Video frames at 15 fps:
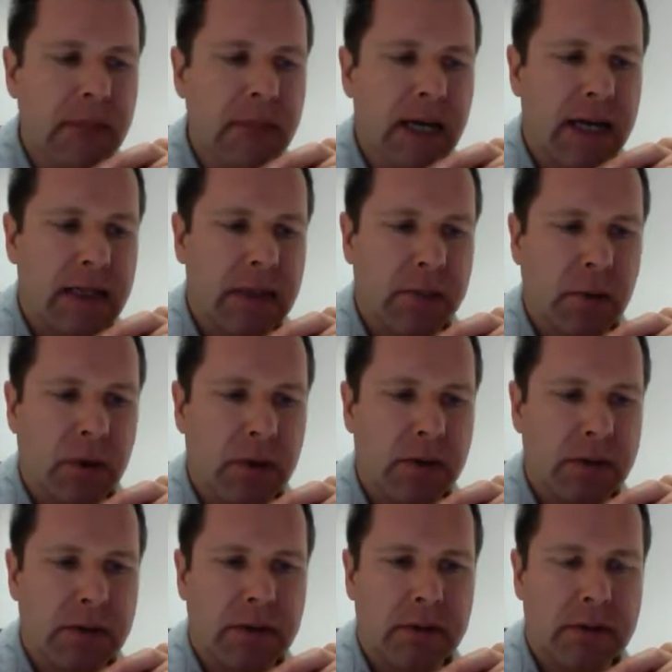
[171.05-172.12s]
as
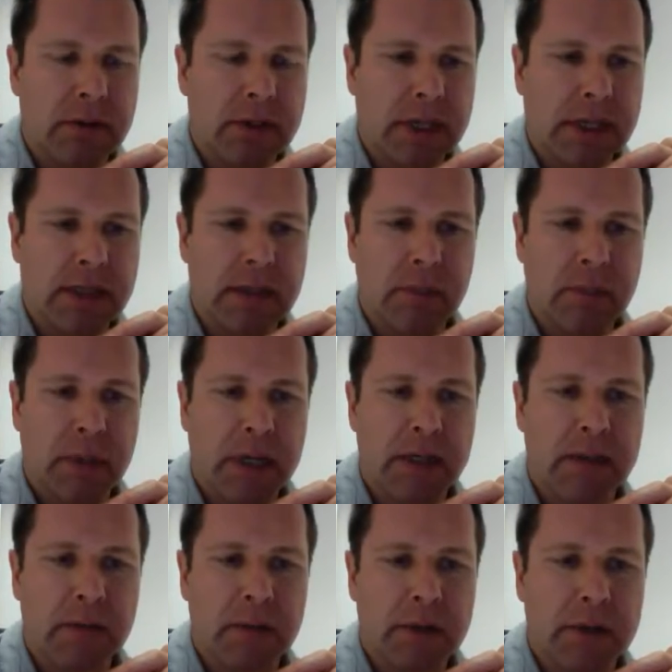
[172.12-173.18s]
opposed to chickens and
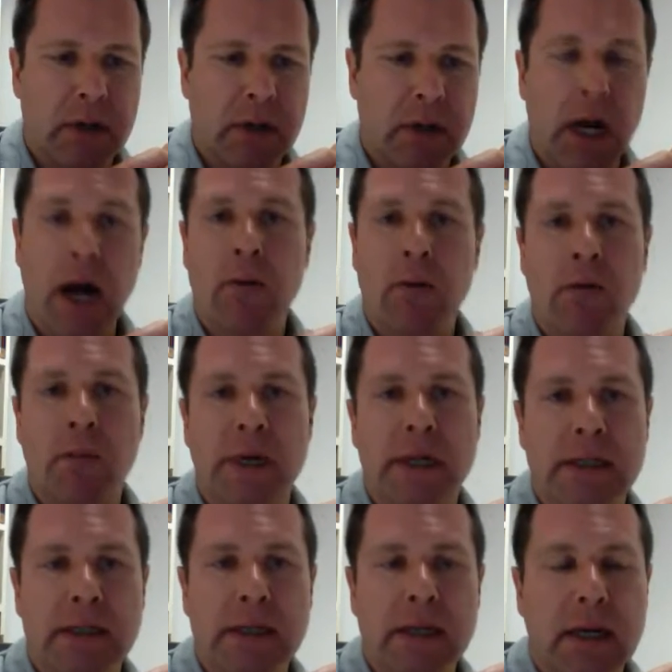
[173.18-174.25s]
pigs, which are not
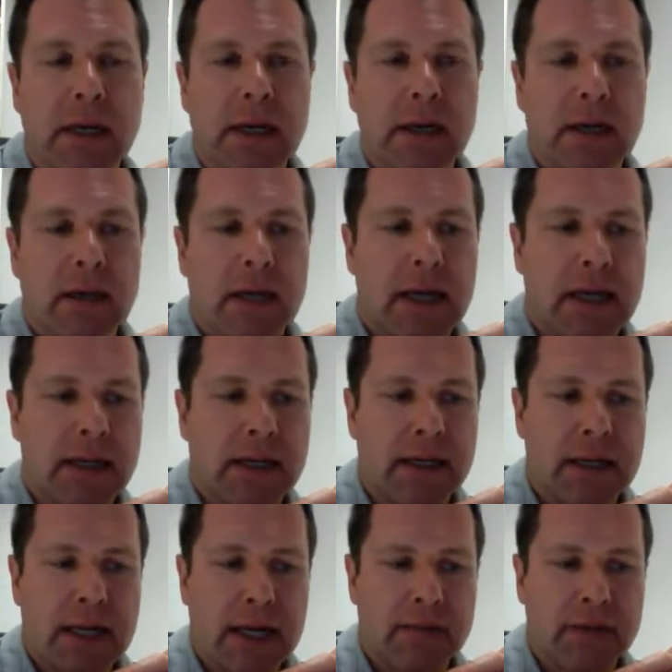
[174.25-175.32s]
ruminants, that need
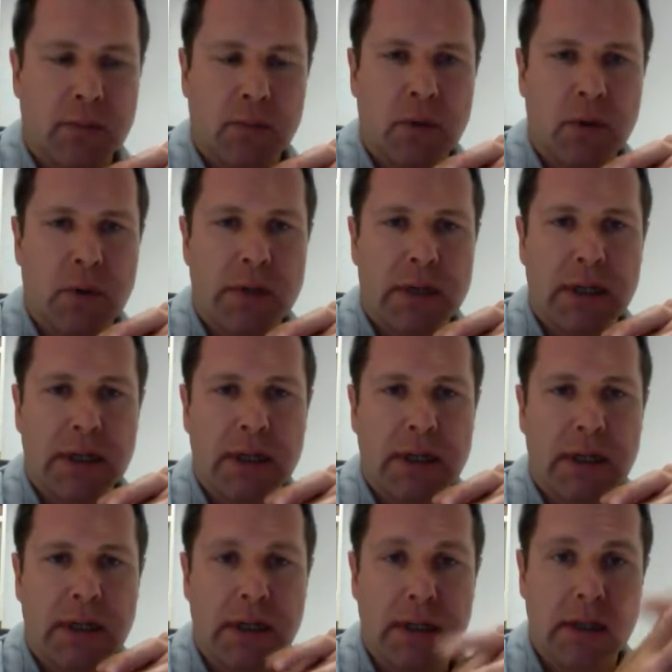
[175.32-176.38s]
to have some protein
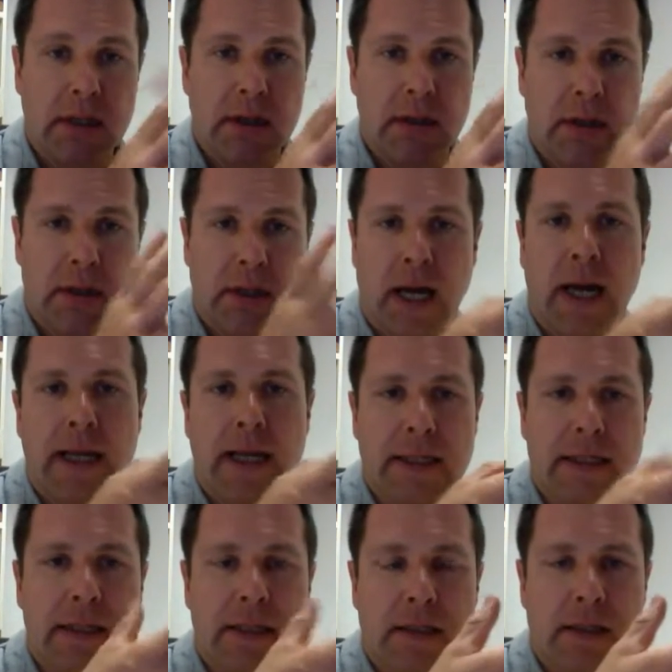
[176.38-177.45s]
in their
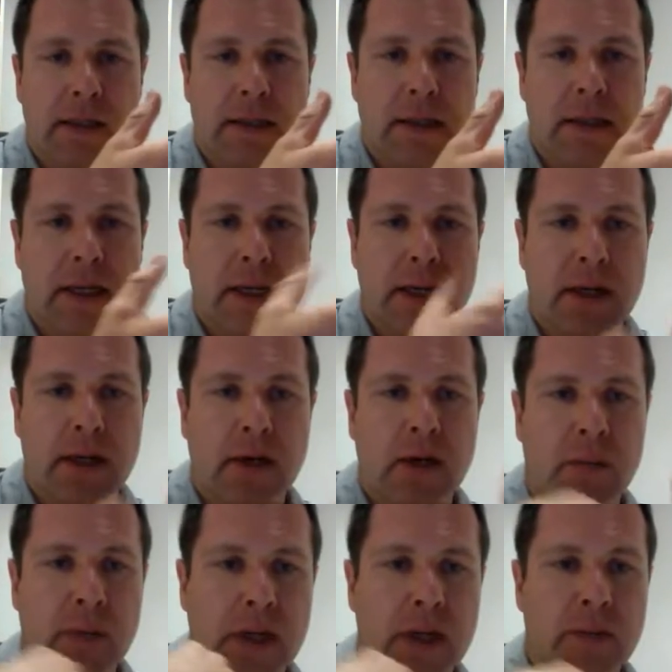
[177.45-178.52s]
diets so that they can
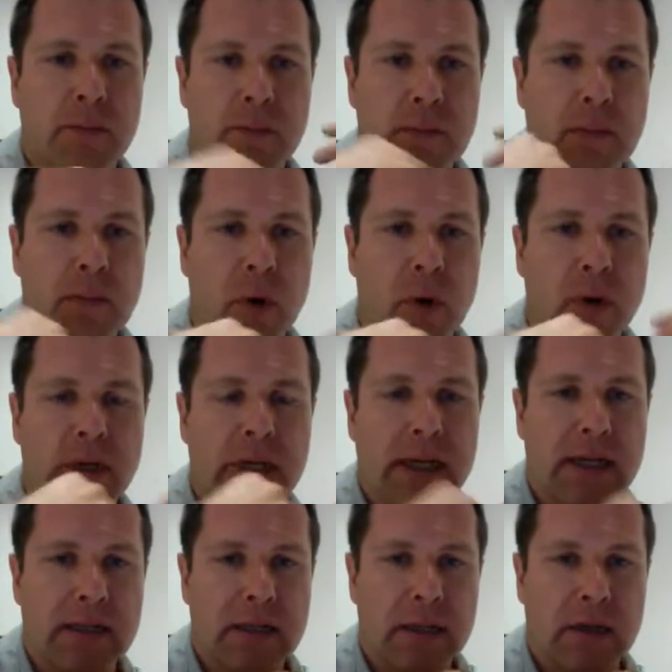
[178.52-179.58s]
accumulate protein
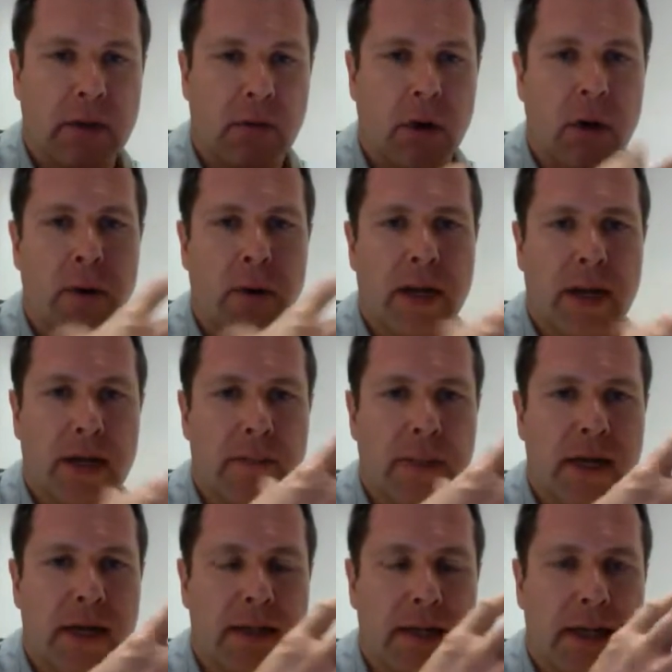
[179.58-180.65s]
as they're growing and
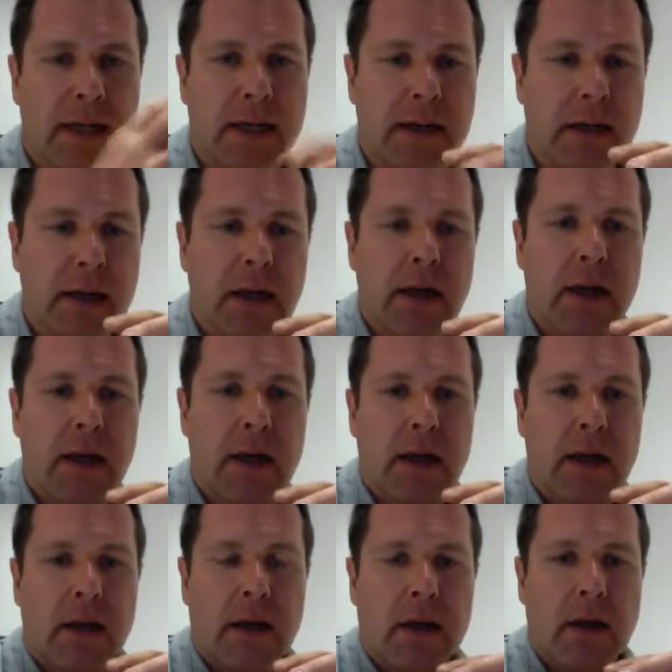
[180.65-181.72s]
maintaining
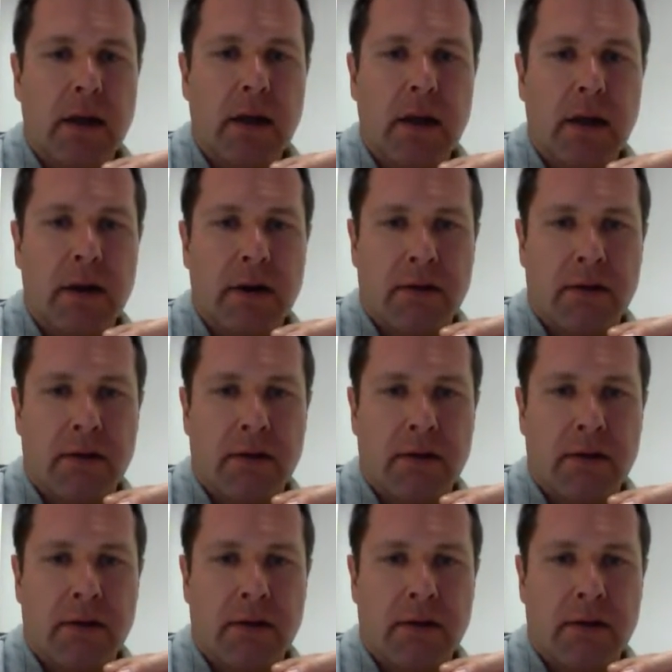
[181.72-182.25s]
their